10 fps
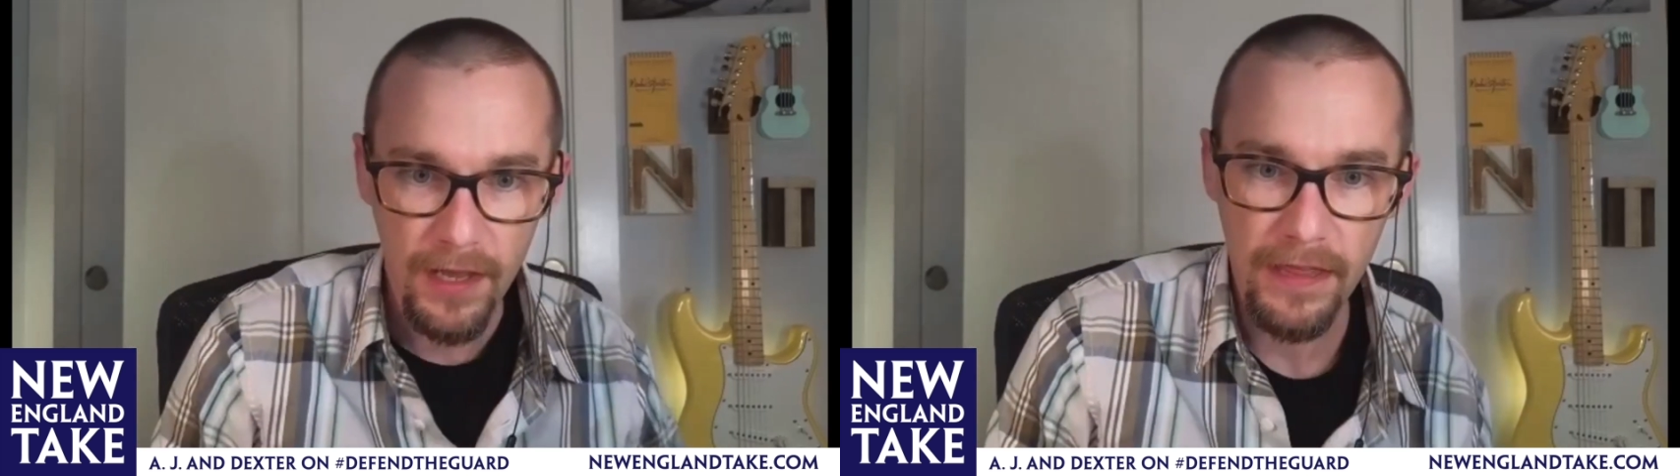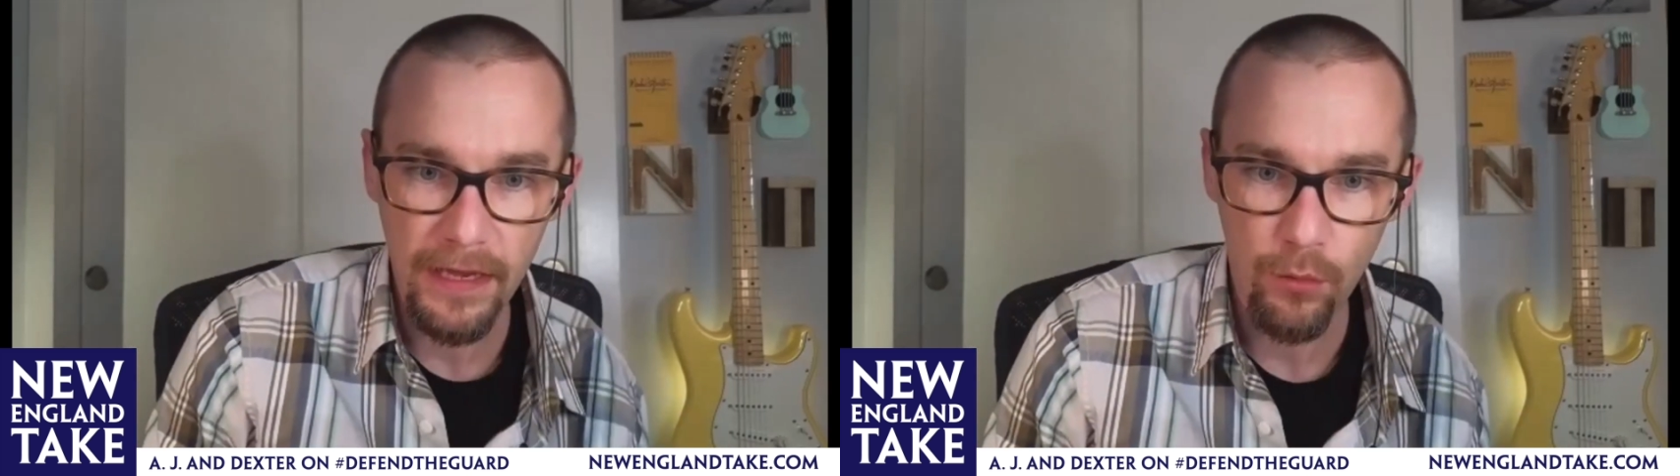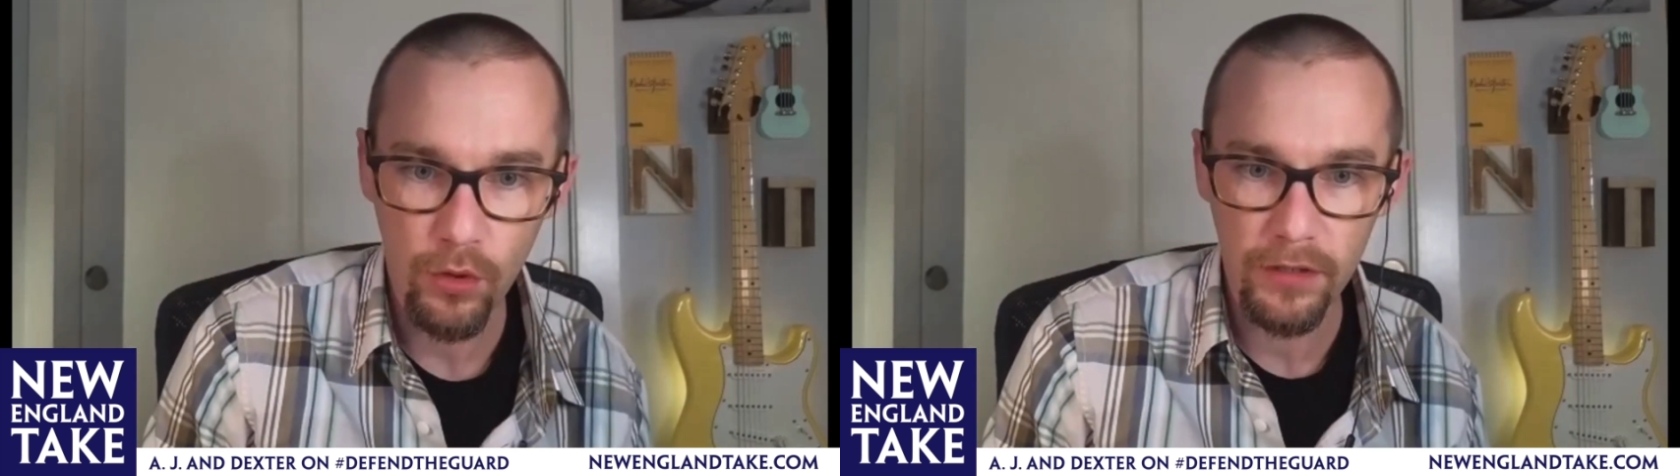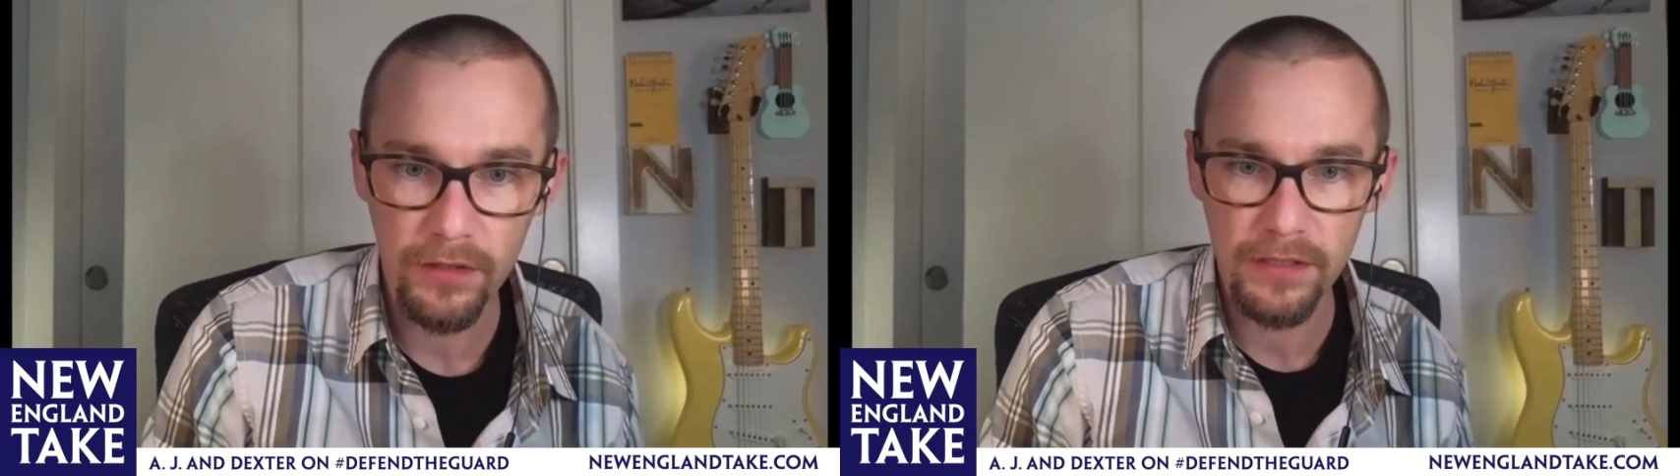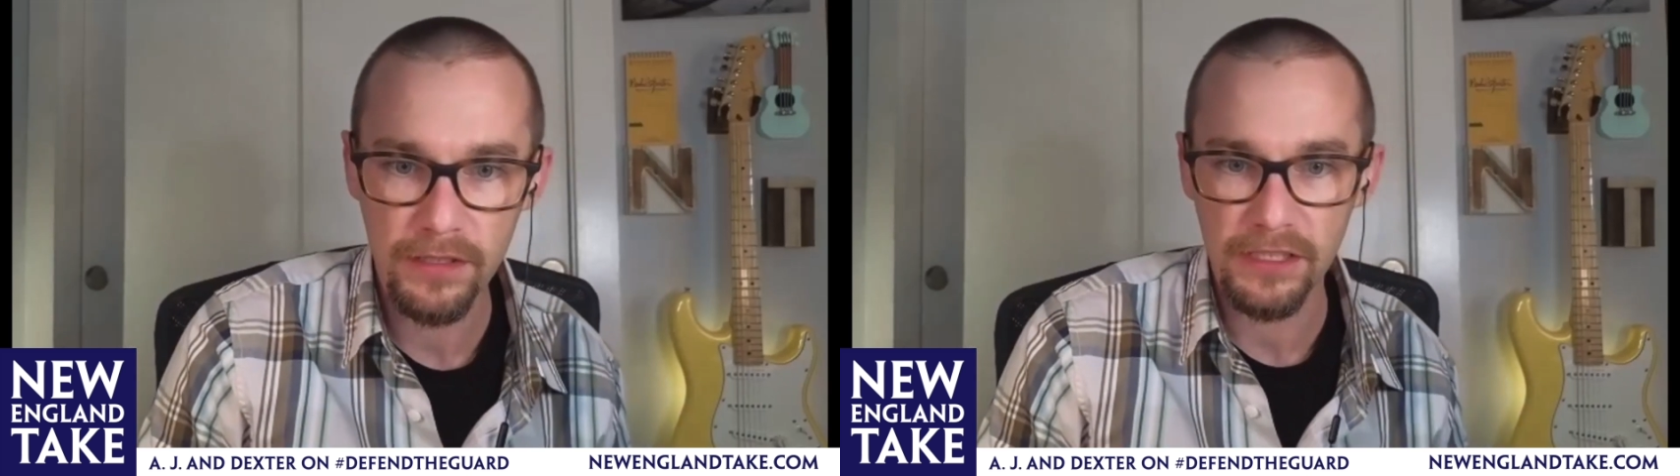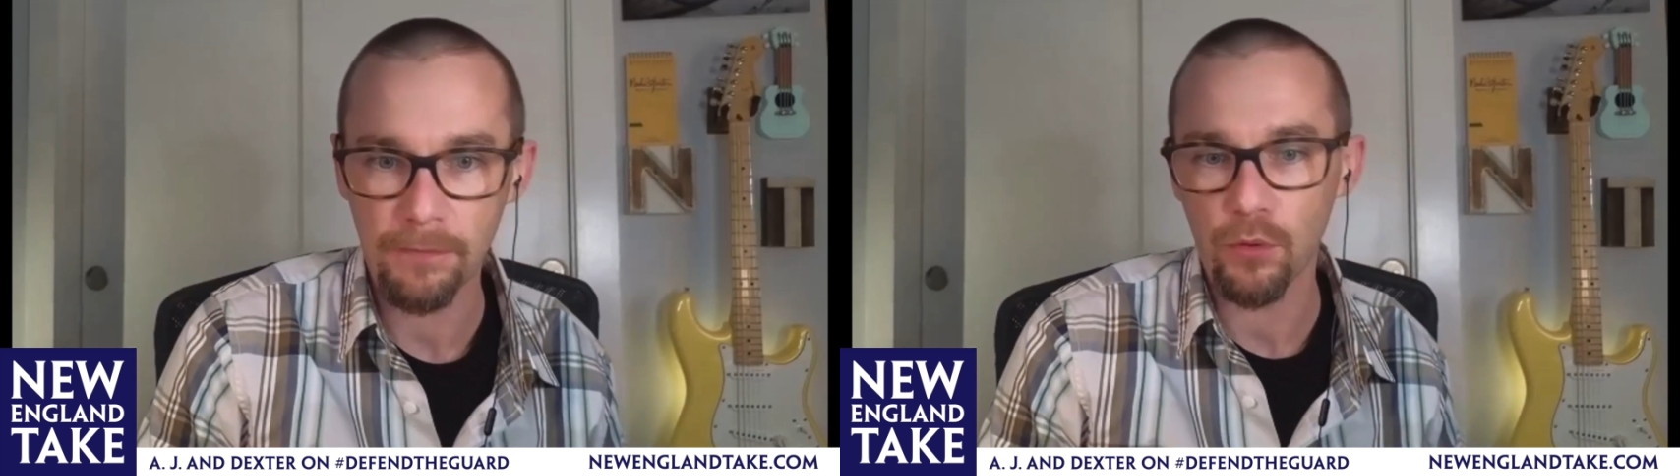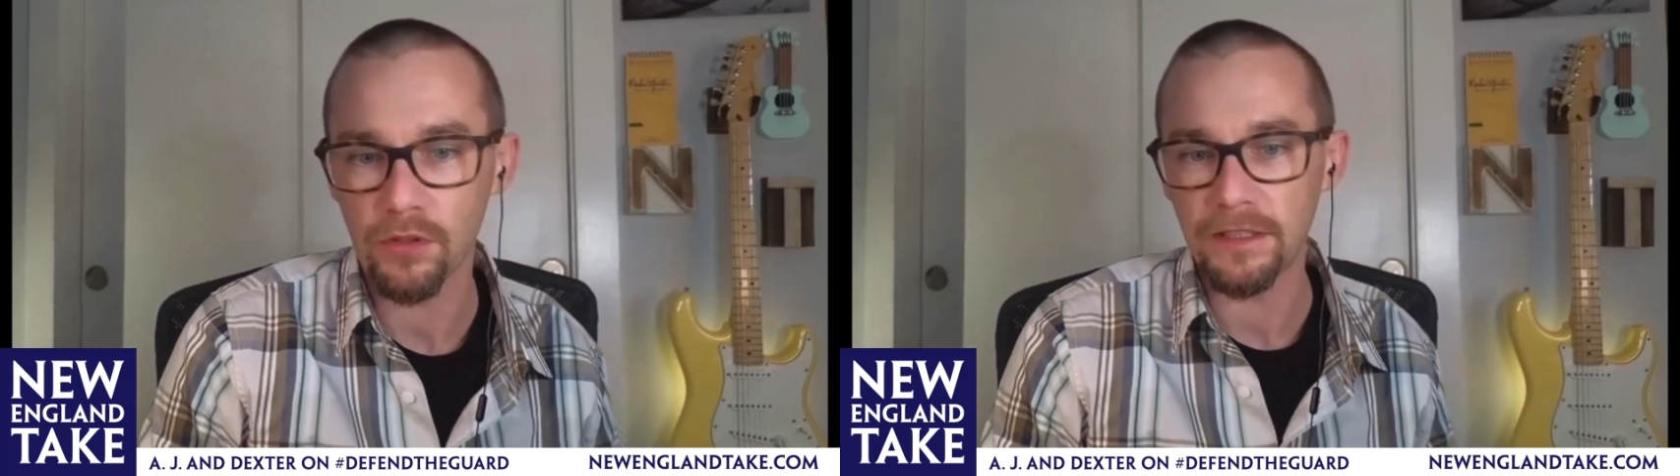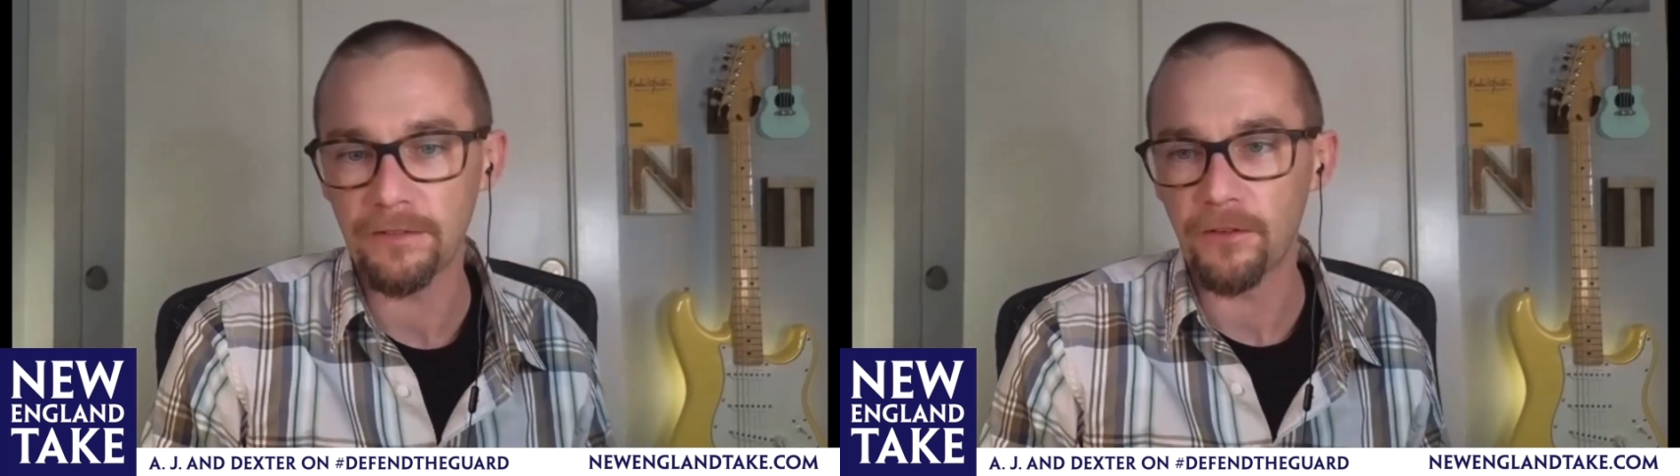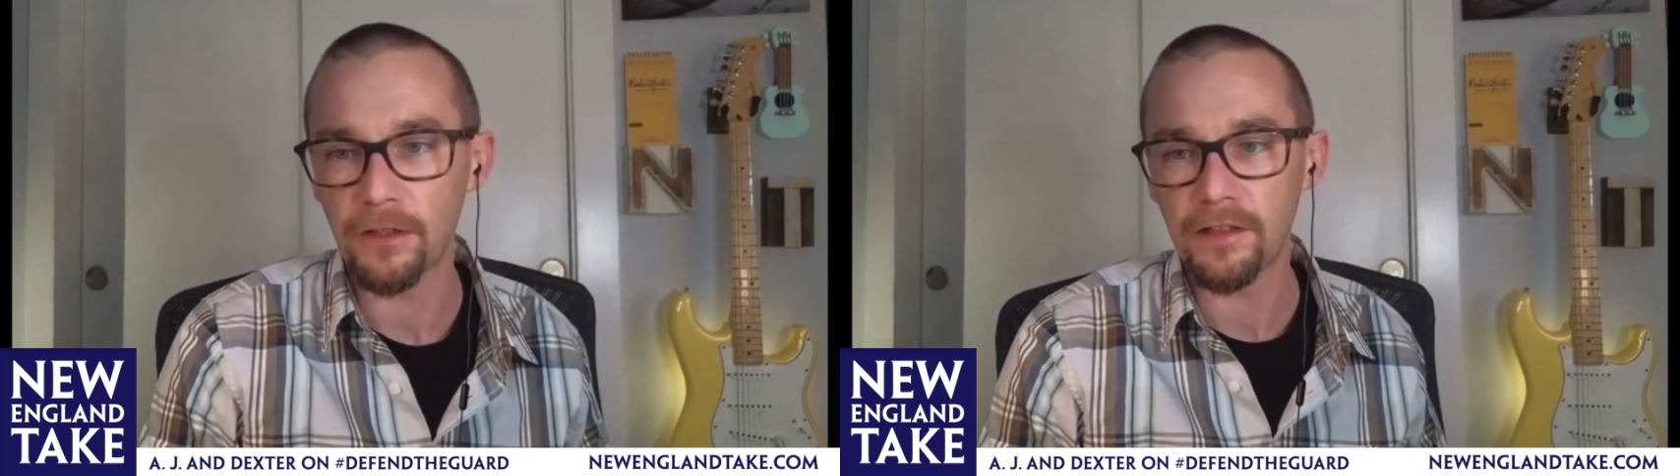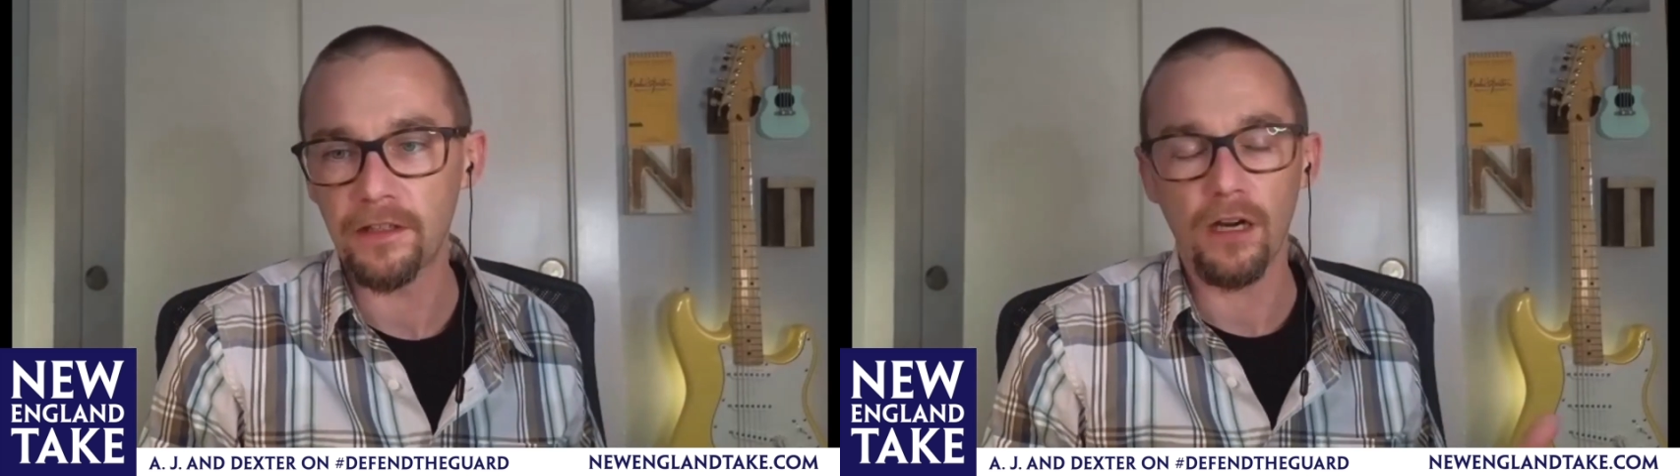they would support
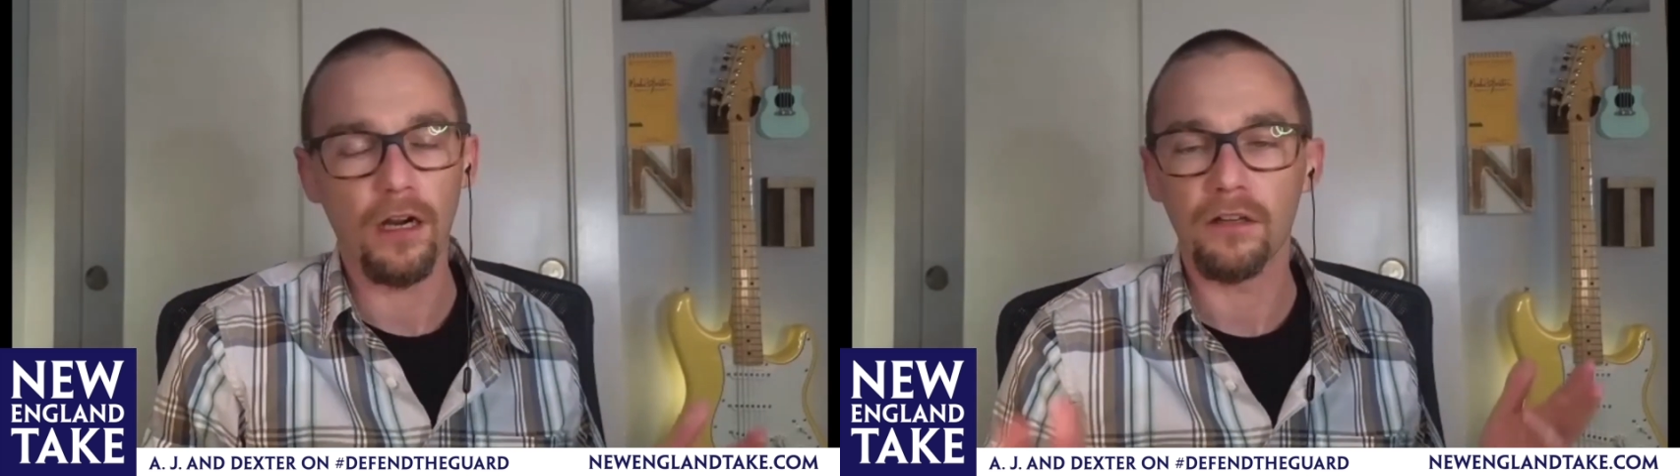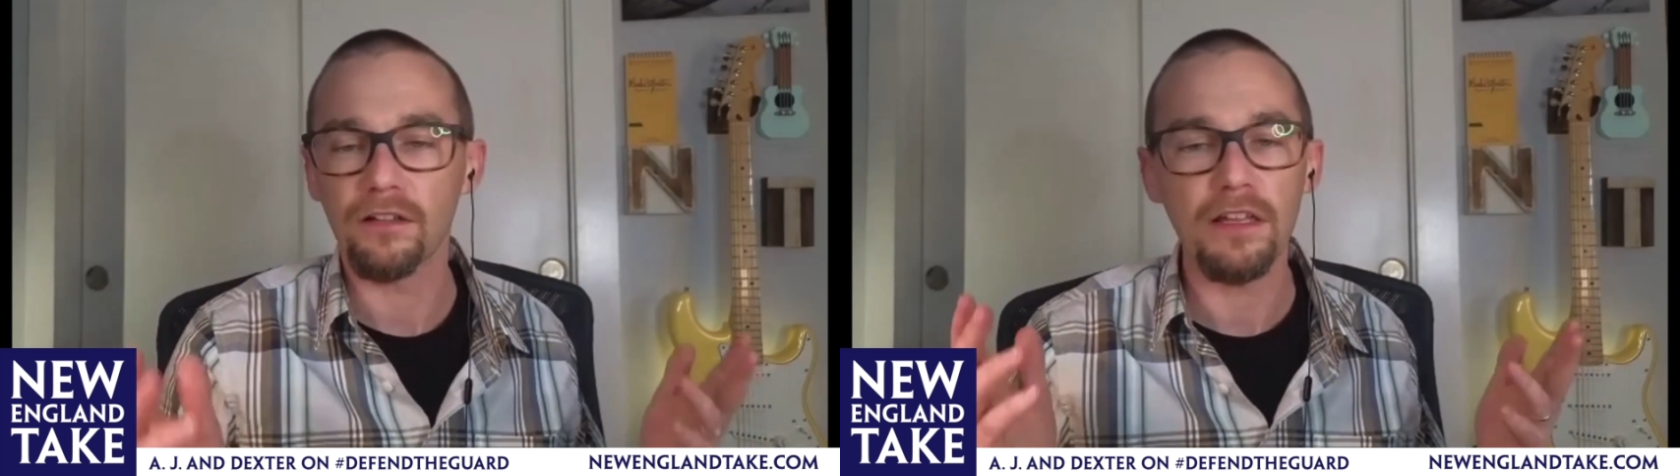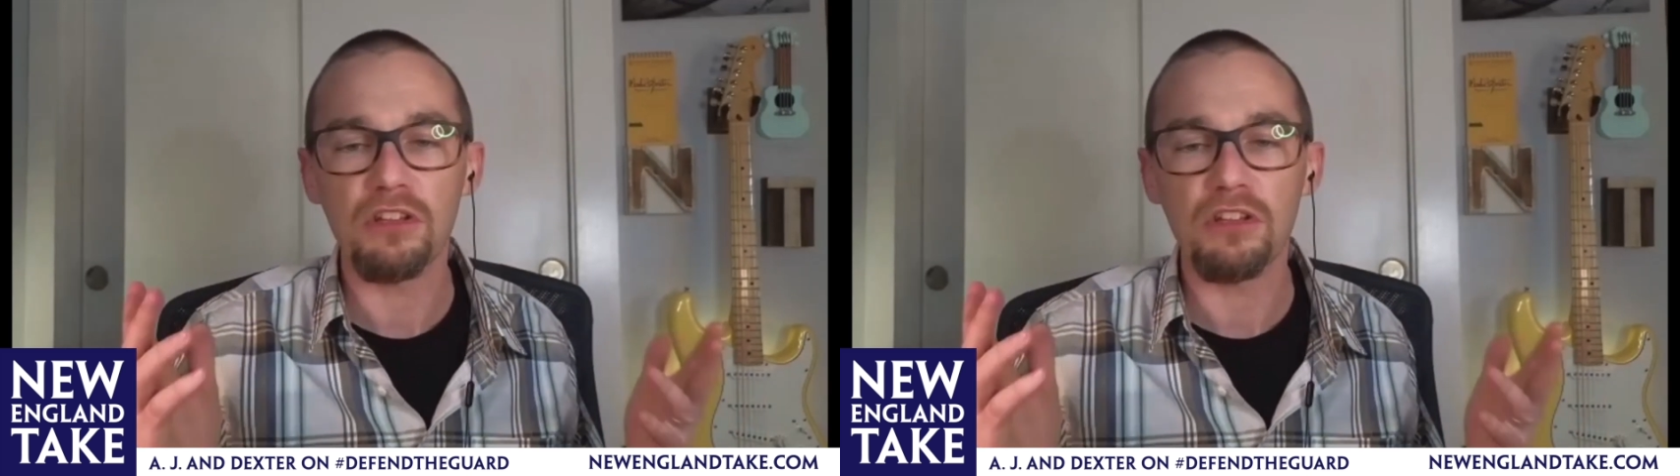defunding the Guard.